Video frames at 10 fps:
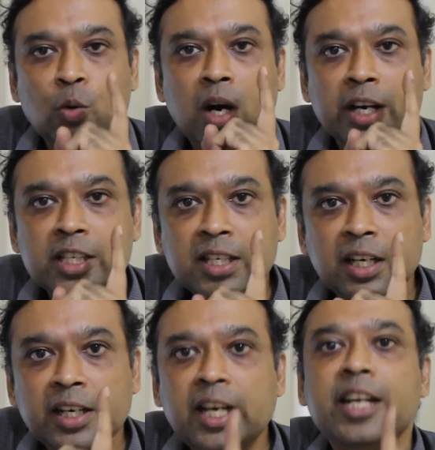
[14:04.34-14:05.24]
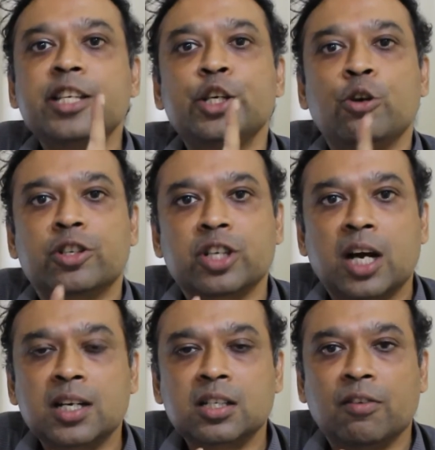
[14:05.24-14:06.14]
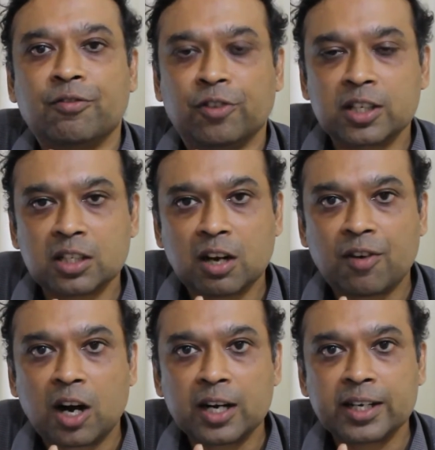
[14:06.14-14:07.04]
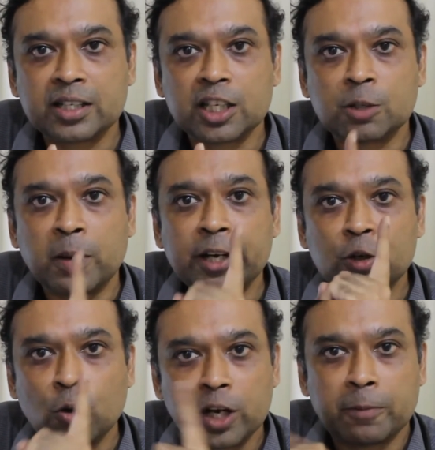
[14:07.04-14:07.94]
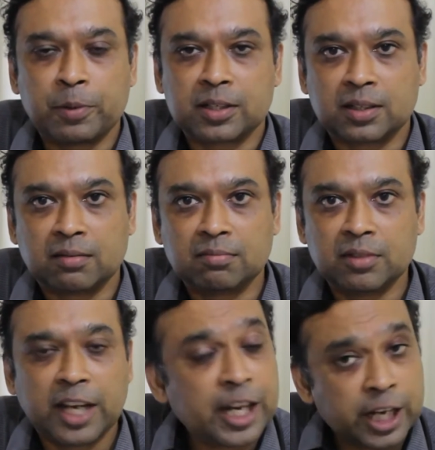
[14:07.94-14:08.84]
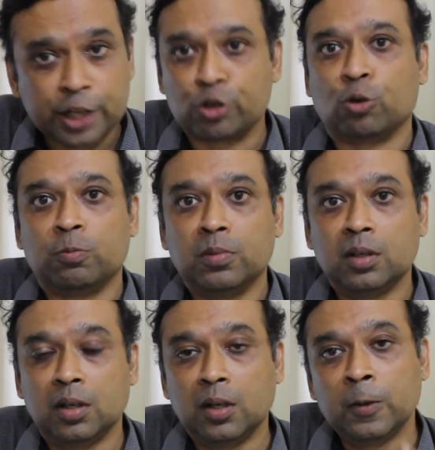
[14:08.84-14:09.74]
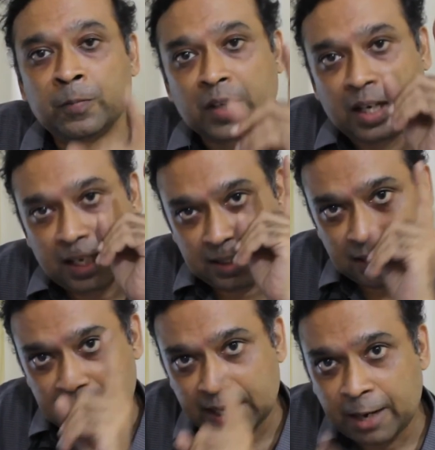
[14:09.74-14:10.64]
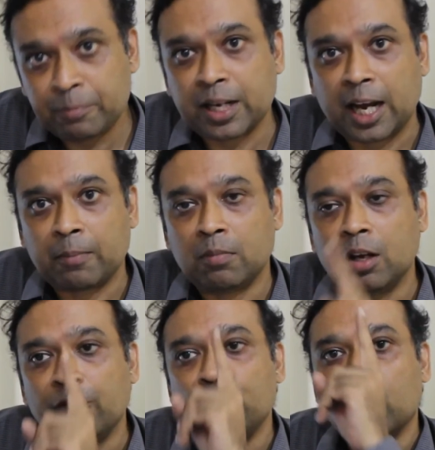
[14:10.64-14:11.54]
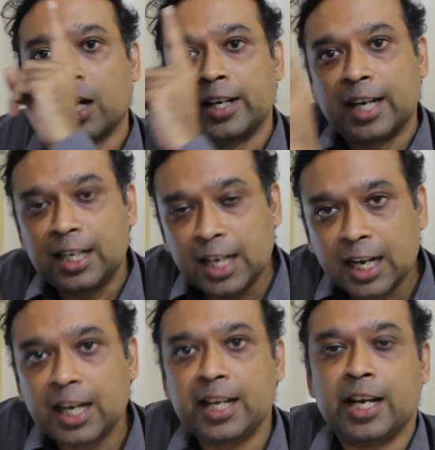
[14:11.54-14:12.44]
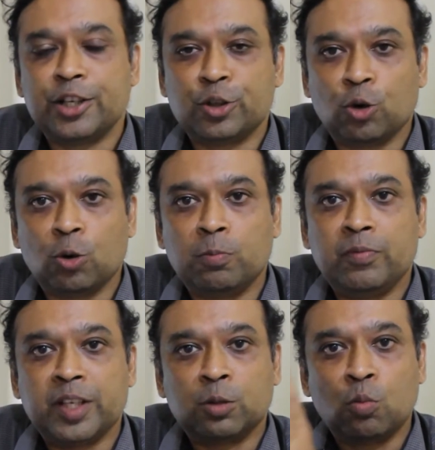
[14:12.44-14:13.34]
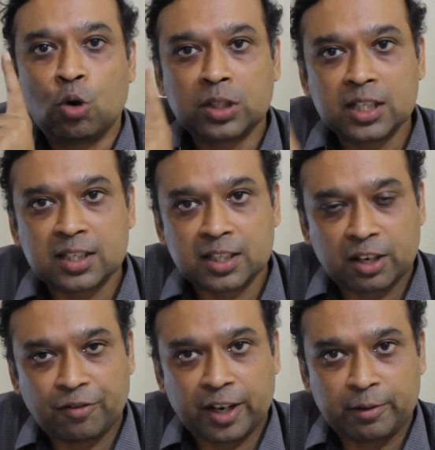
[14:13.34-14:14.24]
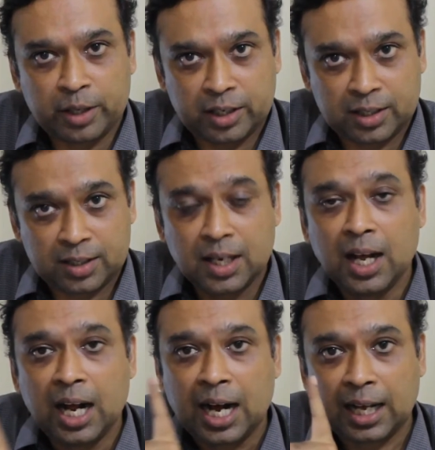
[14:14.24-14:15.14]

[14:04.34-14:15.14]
you are increasing your chance of risk of heart disease by 20%, any age group. At the same time, if you are an elderly age group with more than 65 years,